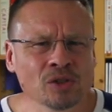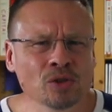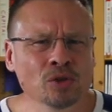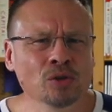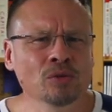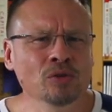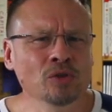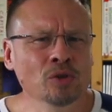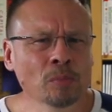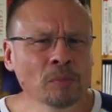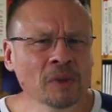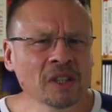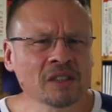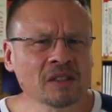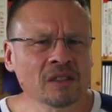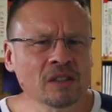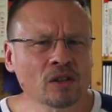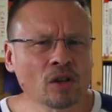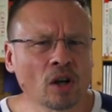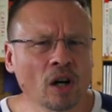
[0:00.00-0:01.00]
you miss
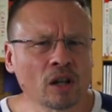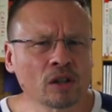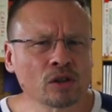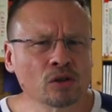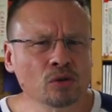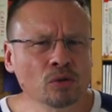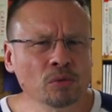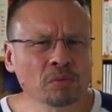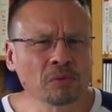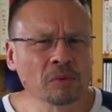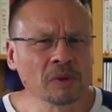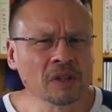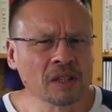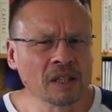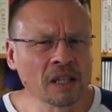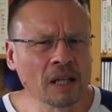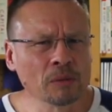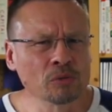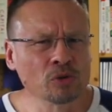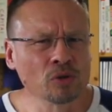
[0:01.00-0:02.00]
the target groups when it
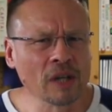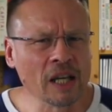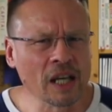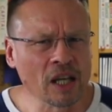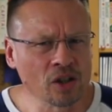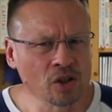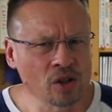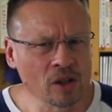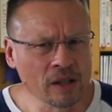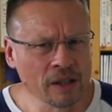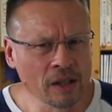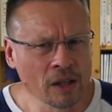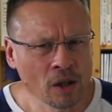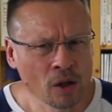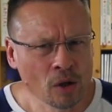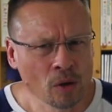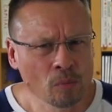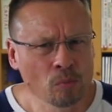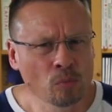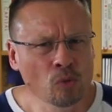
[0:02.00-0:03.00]
comes to actually
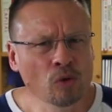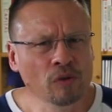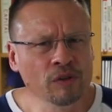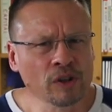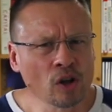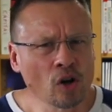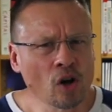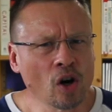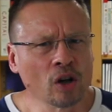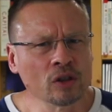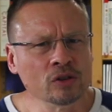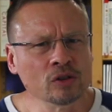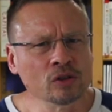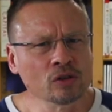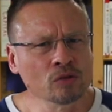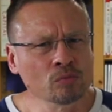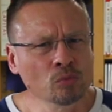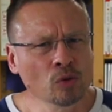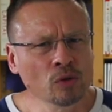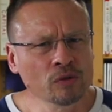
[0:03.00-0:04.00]
moving on
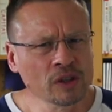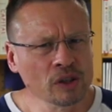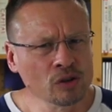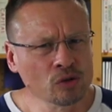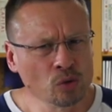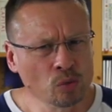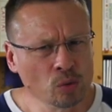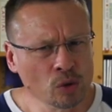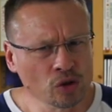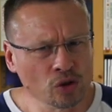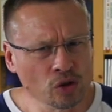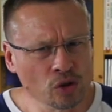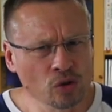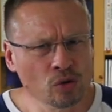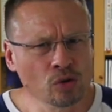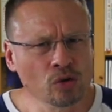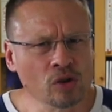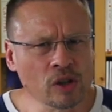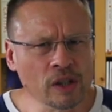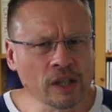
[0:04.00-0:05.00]
and moving towards
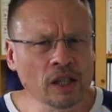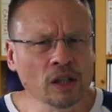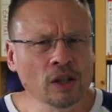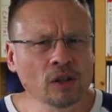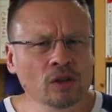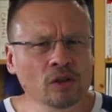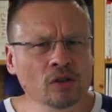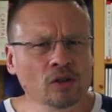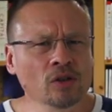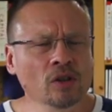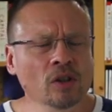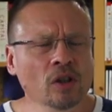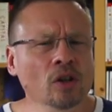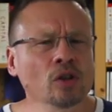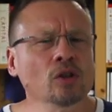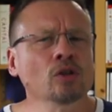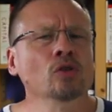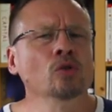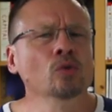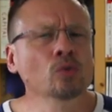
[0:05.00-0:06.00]
usually
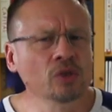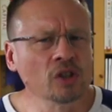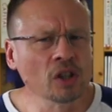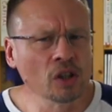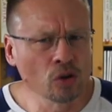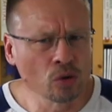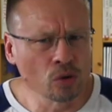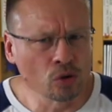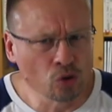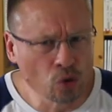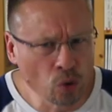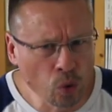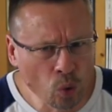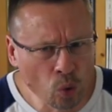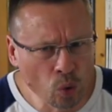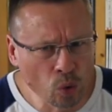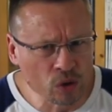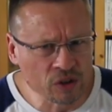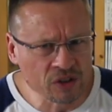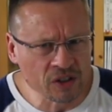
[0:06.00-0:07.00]
using your
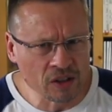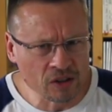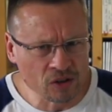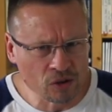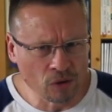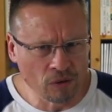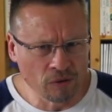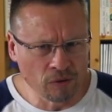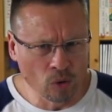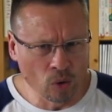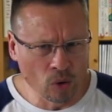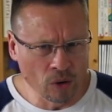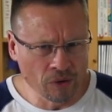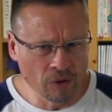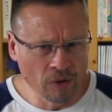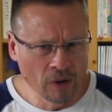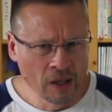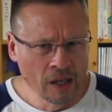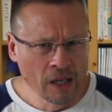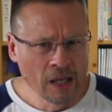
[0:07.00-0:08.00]
tools and so
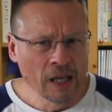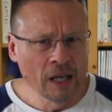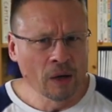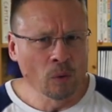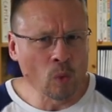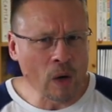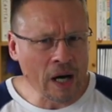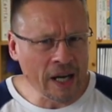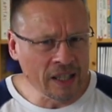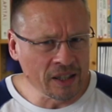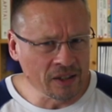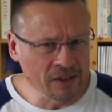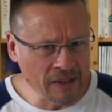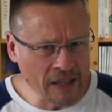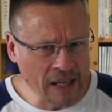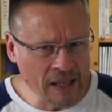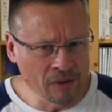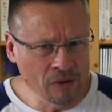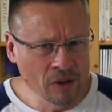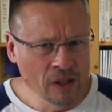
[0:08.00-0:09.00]
forth. Why is
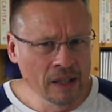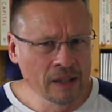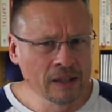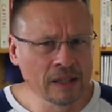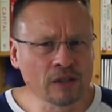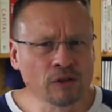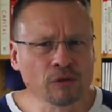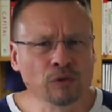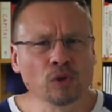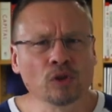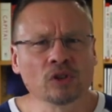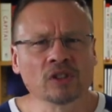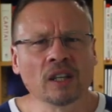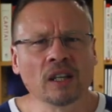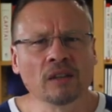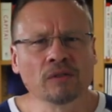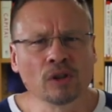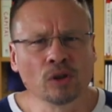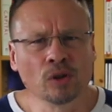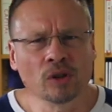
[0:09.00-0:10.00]
that? Let's first
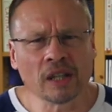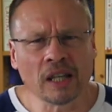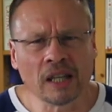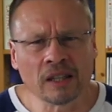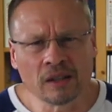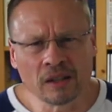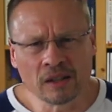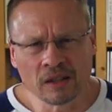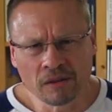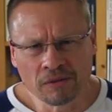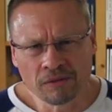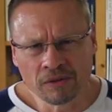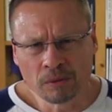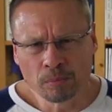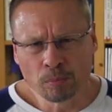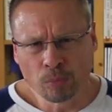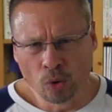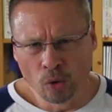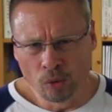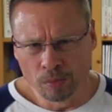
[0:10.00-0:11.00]
have a look at the
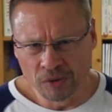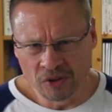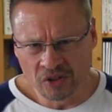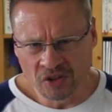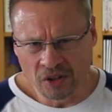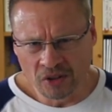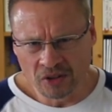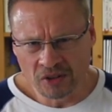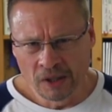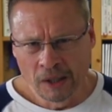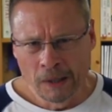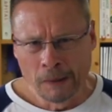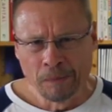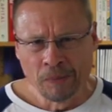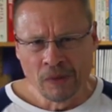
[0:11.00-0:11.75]
different purposes.